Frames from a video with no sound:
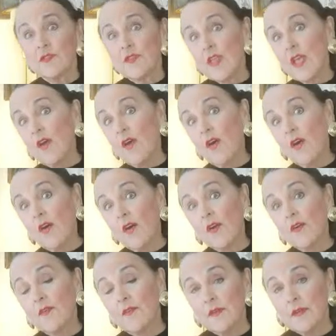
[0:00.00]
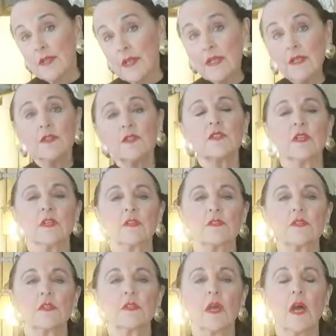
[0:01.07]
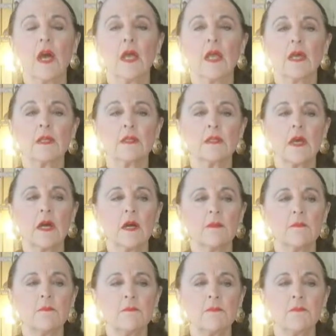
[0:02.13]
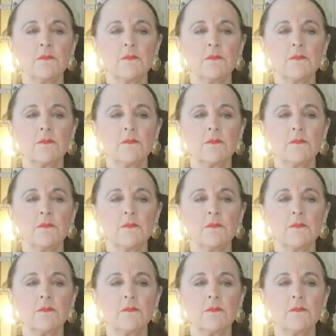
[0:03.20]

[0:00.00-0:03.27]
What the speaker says: they are, innocent, and